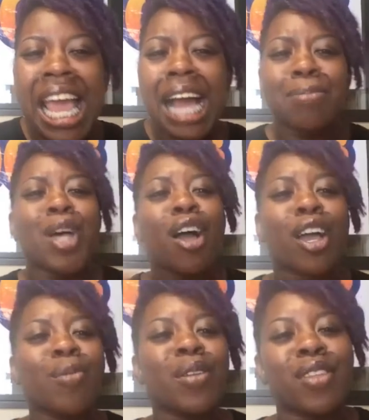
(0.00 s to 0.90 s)
I'm
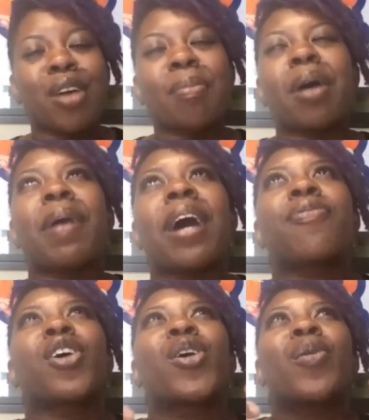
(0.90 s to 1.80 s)
talking with them about
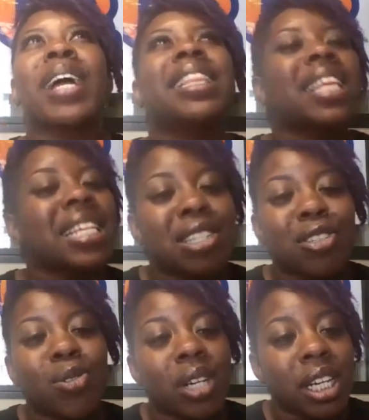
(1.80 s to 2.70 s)
the great things they're
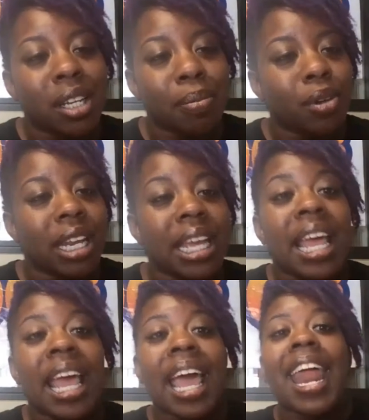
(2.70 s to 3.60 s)
doing in the community
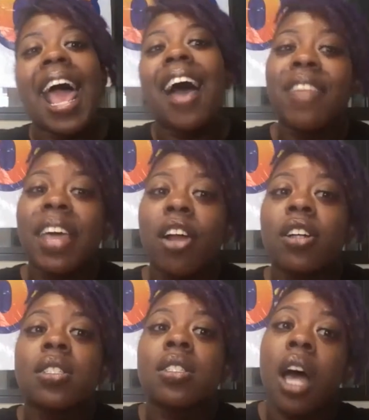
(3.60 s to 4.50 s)
and how they are
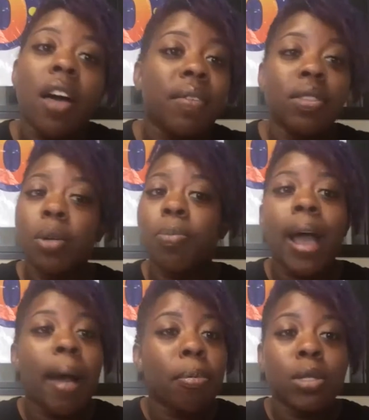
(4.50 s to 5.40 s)
solving the
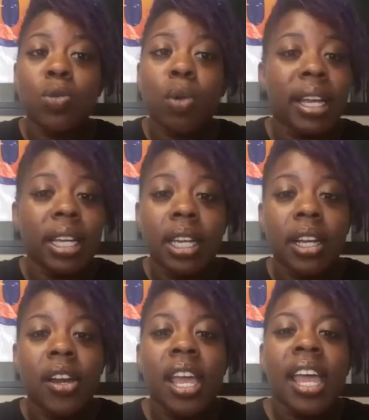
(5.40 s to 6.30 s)
problems right here.